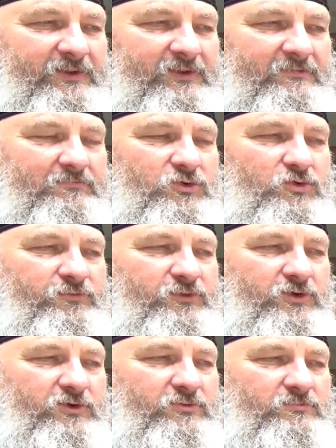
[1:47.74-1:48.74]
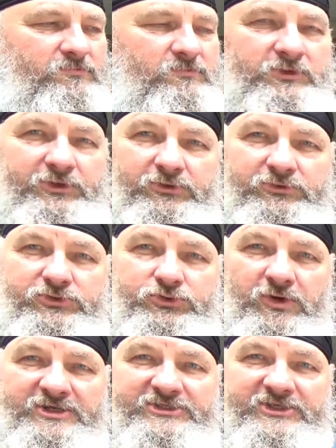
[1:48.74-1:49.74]
move your little
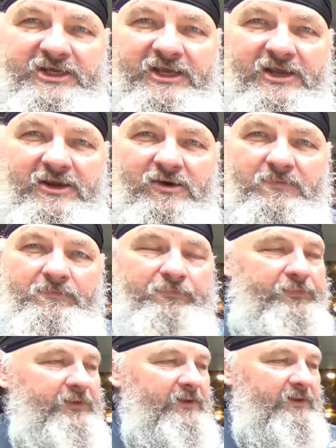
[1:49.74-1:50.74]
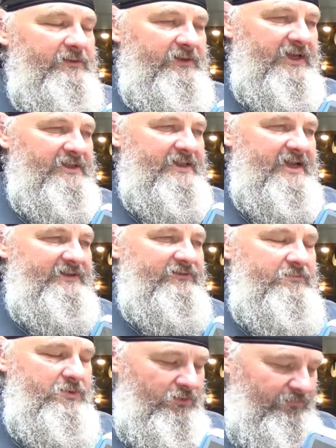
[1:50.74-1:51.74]
joystick here to get that
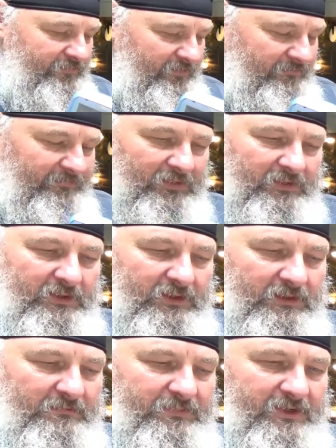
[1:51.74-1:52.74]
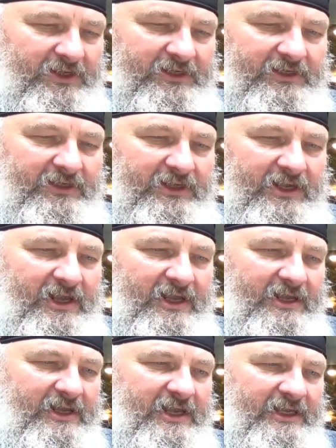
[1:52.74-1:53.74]
to move. But
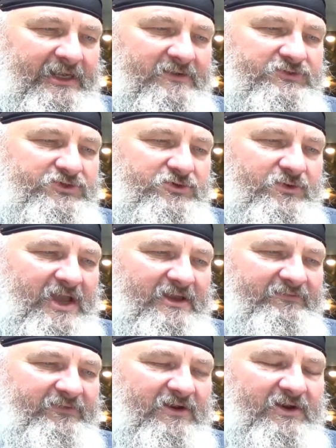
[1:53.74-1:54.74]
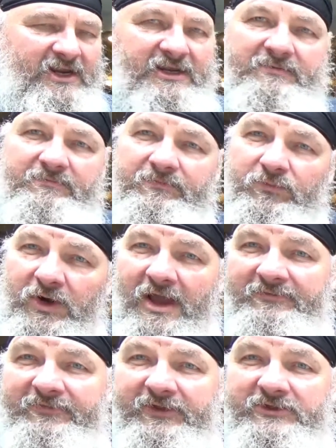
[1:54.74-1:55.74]
it gives you a very, what
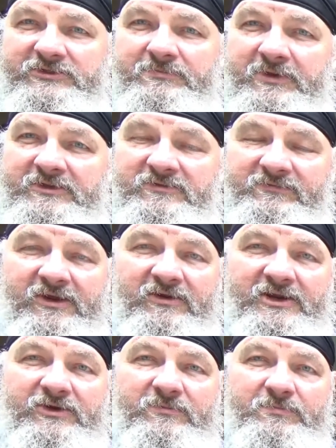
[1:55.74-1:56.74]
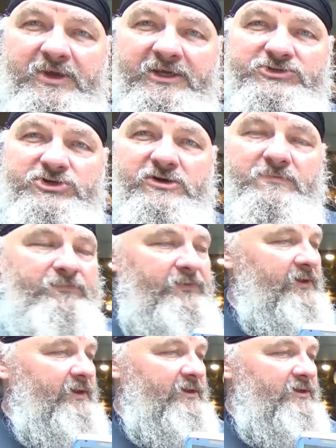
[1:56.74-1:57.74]
I feel is a very good picture.
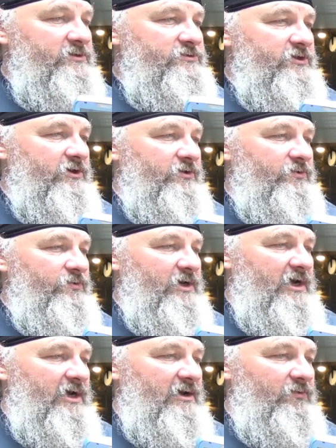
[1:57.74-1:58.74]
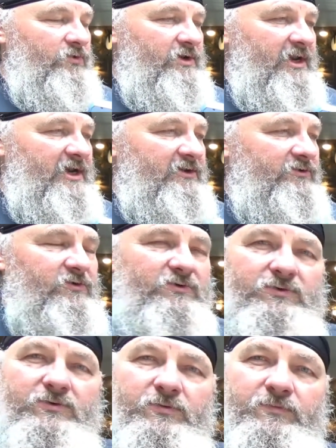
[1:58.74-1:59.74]
So we'll get
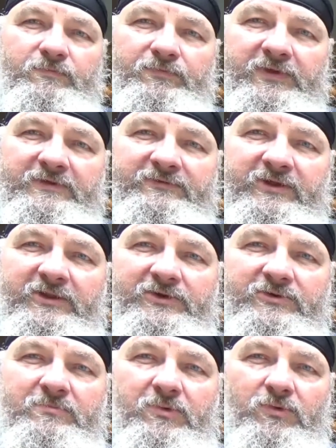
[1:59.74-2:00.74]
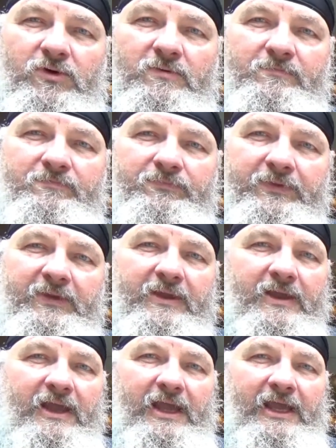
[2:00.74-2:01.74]
into a cylinder bore
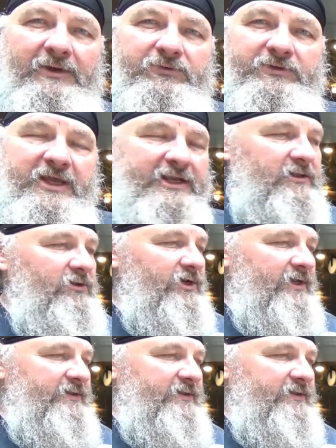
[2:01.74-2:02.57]
and we'll take a look at